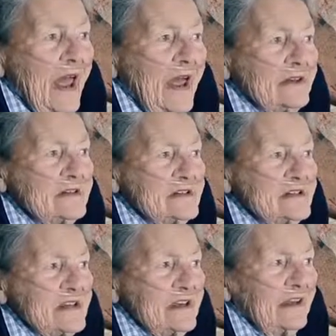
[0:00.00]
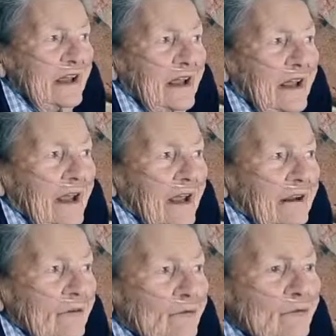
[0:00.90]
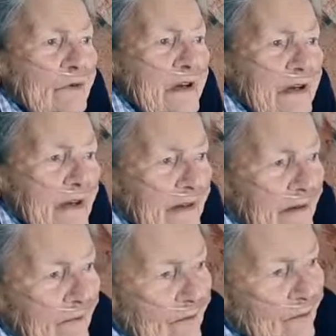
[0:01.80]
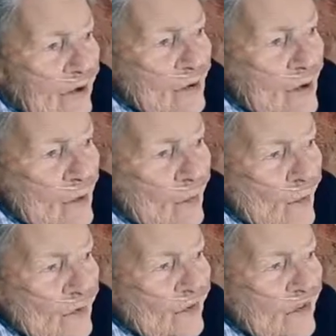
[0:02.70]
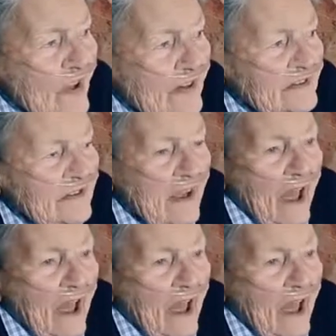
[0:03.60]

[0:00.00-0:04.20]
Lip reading: and it really, you know, was nice.